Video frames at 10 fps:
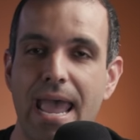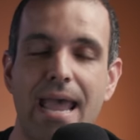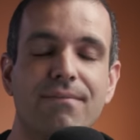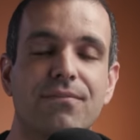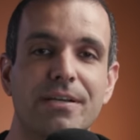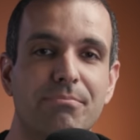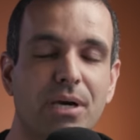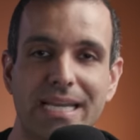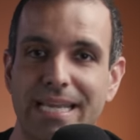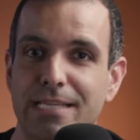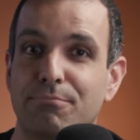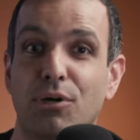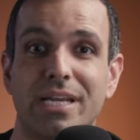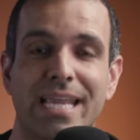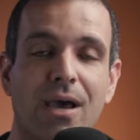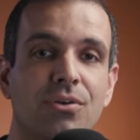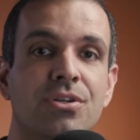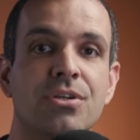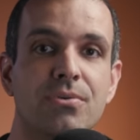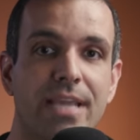everybody is putting out
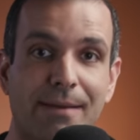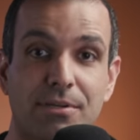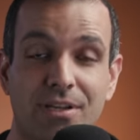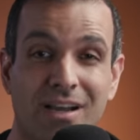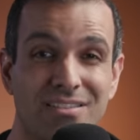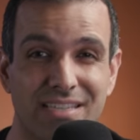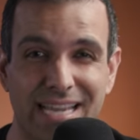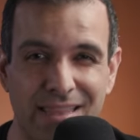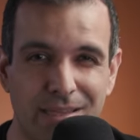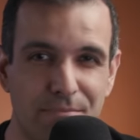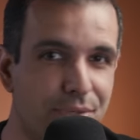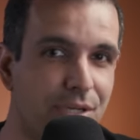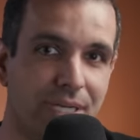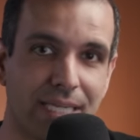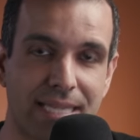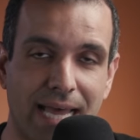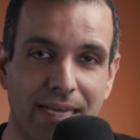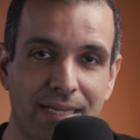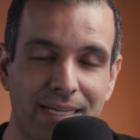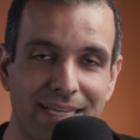new cameras constantly, and the beauty in that
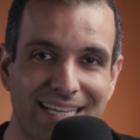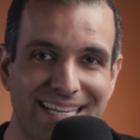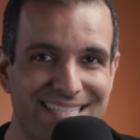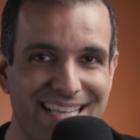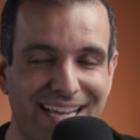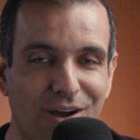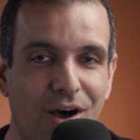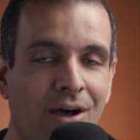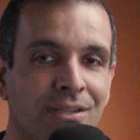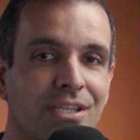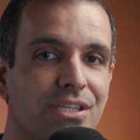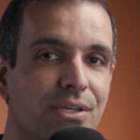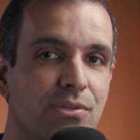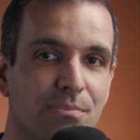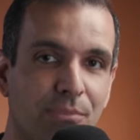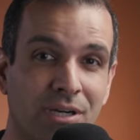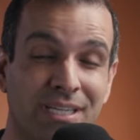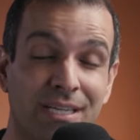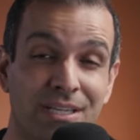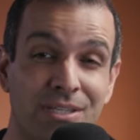is that on the used
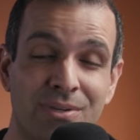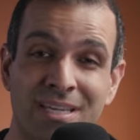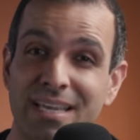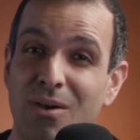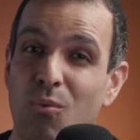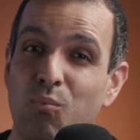market, you can get